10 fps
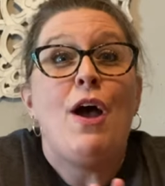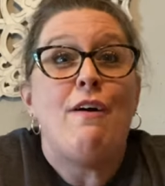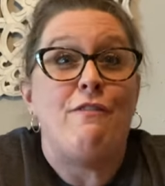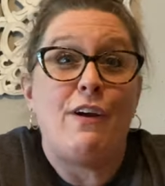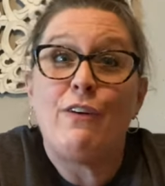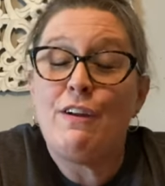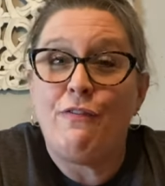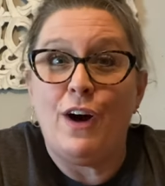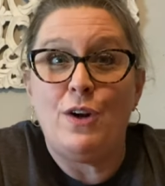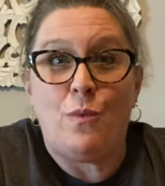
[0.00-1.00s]
very
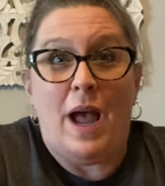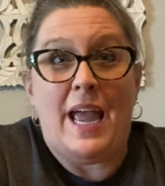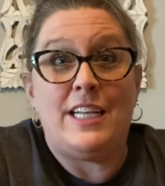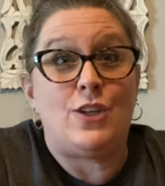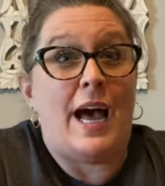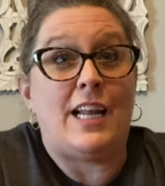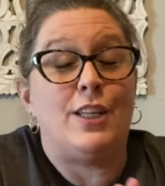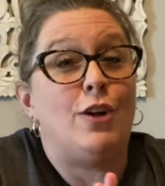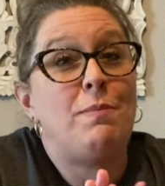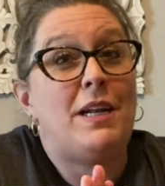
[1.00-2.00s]
fun way to add a
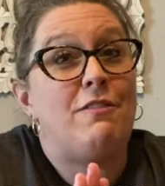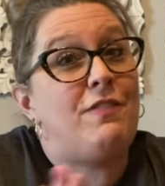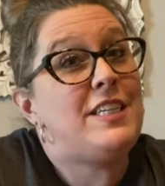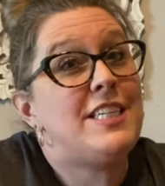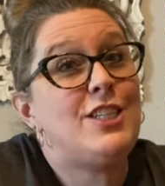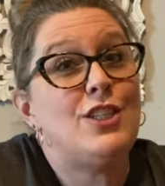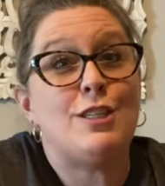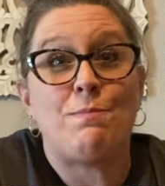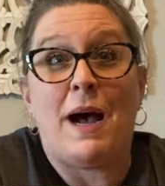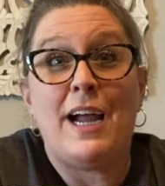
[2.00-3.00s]
little bit of vintage
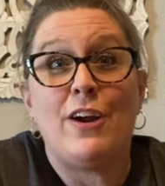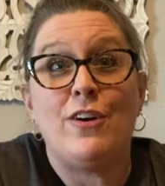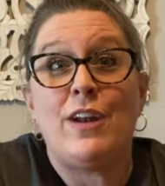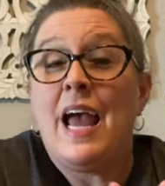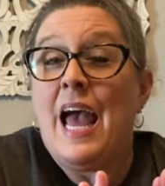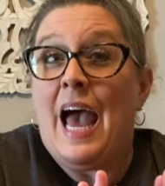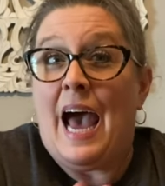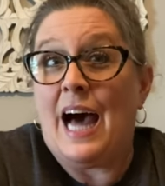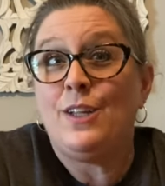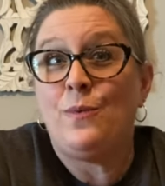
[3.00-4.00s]
inspired
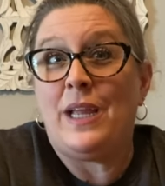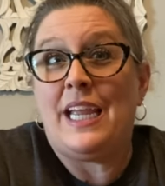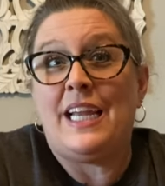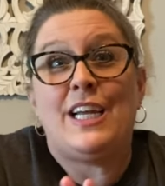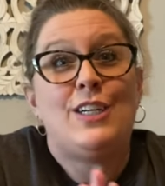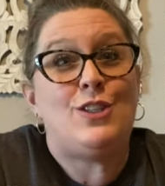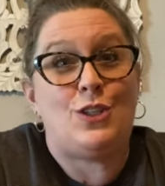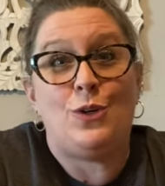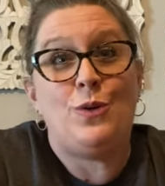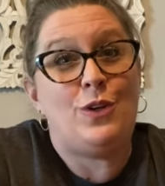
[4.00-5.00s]
Halloween
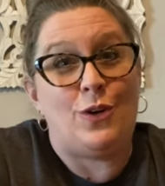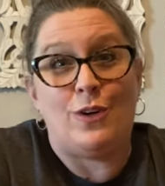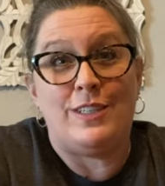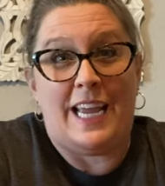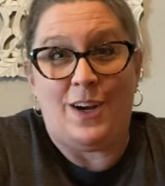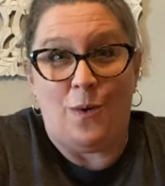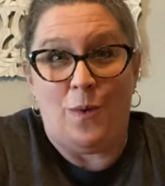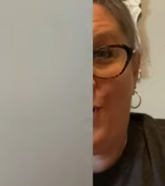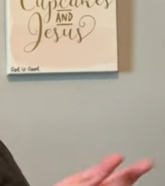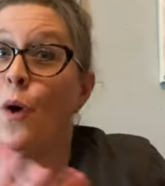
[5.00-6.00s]
to your decor.
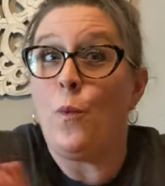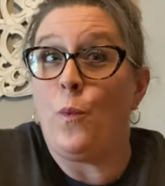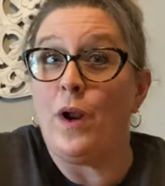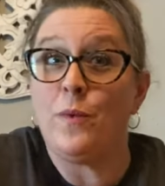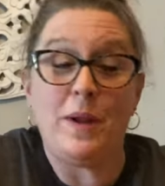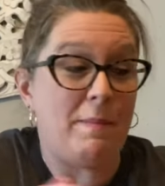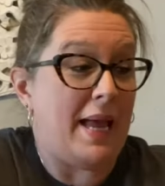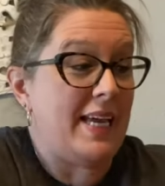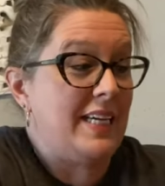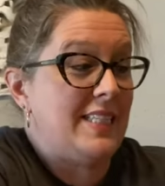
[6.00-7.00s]
So what are we
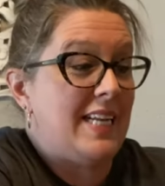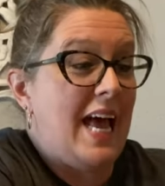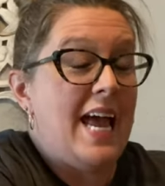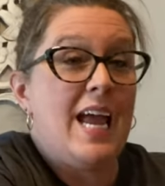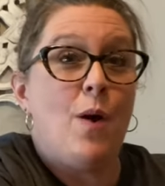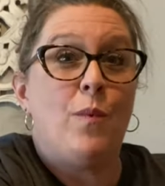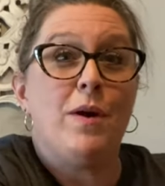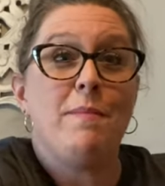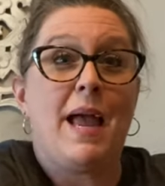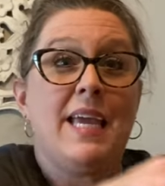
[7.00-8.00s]
making today?
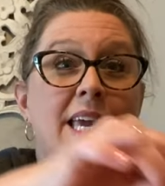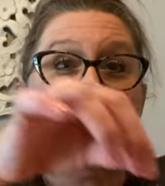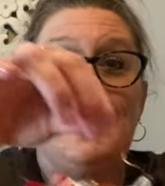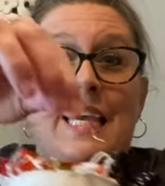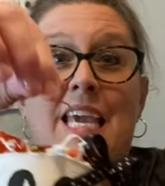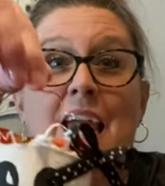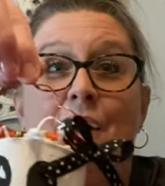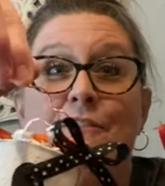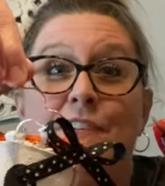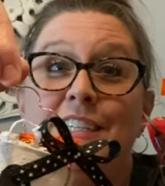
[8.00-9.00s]
We're making the
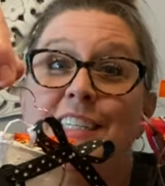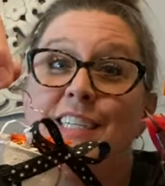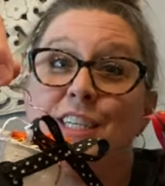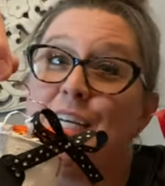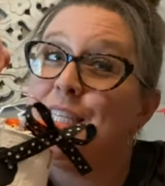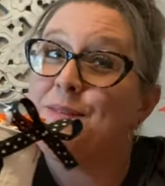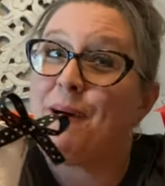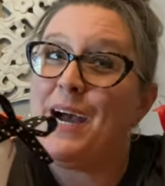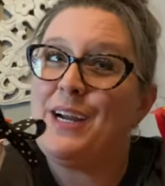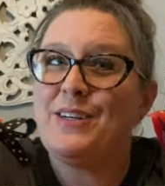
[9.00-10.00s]
vintage
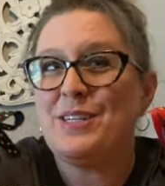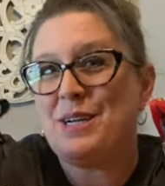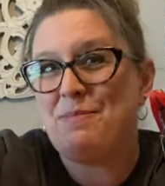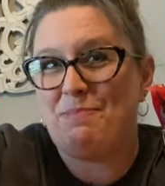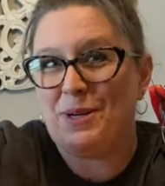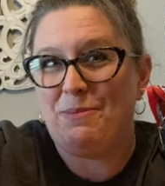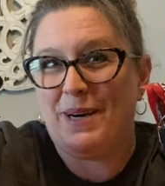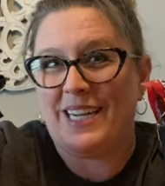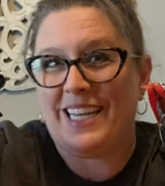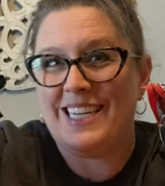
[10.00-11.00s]
inspired boo
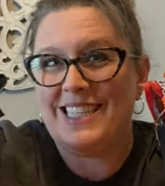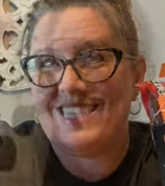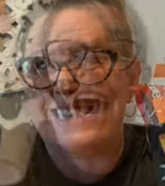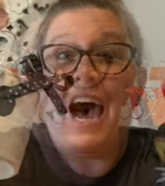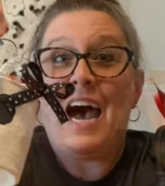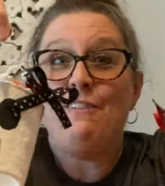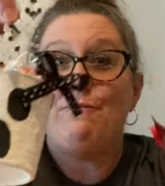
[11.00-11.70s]
buckets. I've